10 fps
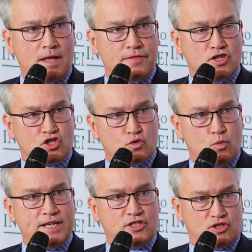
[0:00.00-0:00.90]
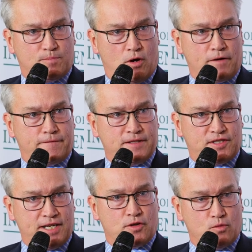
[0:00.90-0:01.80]
the sweet spot for
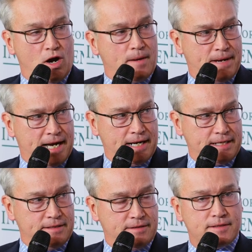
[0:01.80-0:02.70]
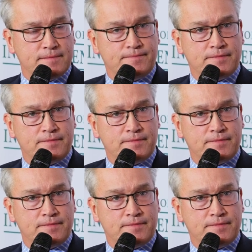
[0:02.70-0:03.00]
centre-right parties